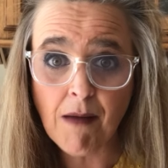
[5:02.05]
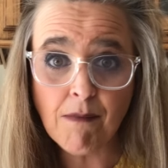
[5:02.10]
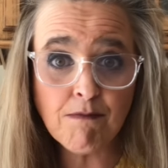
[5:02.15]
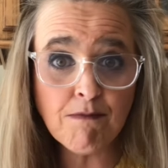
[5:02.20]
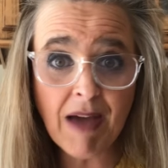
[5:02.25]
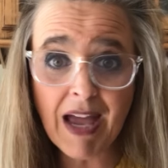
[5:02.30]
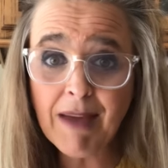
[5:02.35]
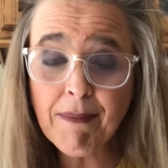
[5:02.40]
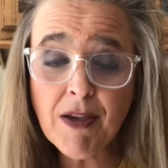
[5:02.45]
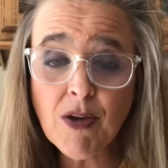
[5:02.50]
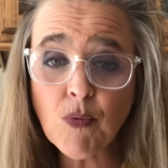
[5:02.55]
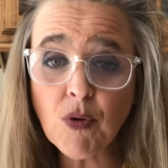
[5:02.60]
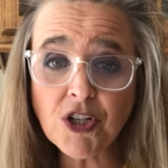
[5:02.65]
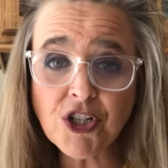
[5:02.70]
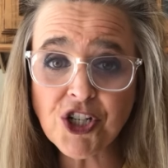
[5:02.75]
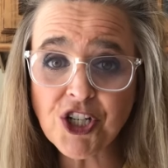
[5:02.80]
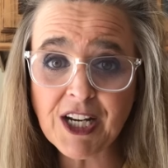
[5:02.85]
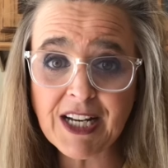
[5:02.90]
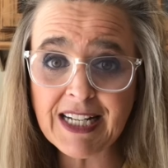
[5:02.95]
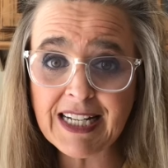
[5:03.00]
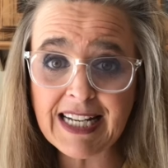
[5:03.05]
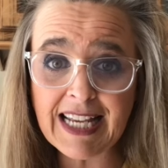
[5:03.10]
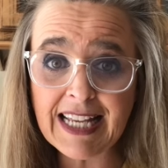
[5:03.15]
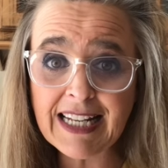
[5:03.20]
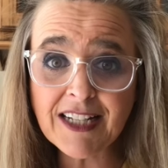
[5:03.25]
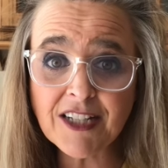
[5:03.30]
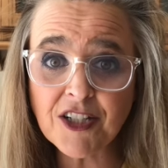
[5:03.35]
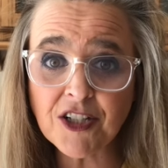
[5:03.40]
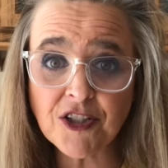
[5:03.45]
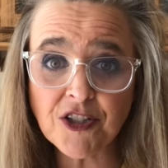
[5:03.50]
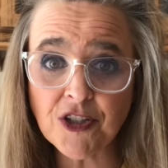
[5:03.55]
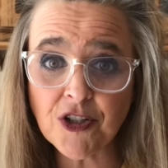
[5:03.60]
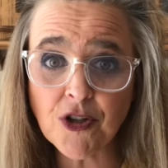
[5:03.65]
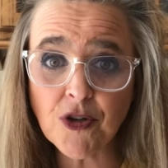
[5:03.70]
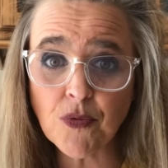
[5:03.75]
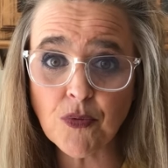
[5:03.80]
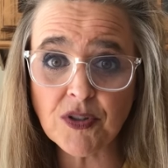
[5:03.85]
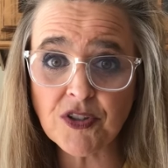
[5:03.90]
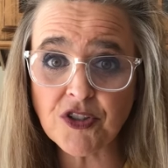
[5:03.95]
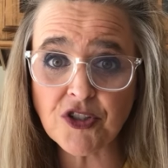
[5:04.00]
Maybe what she needed to
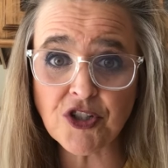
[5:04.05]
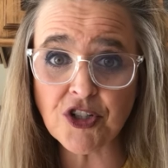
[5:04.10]
do was